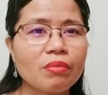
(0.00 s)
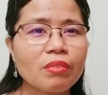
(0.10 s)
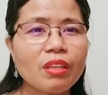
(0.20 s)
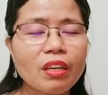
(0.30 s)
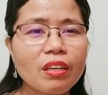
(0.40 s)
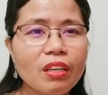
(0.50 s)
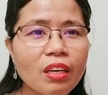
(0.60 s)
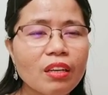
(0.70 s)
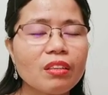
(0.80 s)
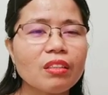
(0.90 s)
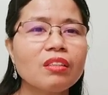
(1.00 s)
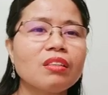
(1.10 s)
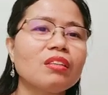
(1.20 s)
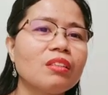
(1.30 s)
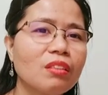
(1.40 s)
They are eager
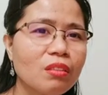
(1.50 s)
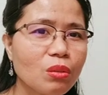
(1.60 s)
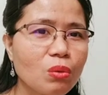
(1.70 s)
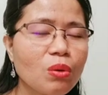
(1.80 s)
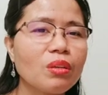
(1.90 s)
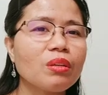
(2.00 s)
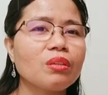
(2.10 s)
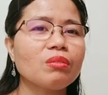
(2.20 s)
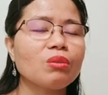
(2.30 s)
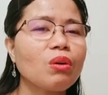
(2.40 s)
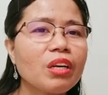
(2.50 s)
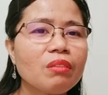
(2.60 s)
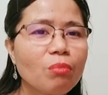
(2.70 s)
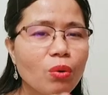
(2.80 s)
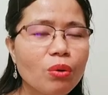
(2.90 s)
to learn
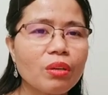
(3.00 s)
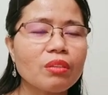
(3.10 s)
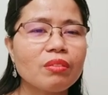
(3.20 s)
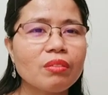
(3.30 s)
more,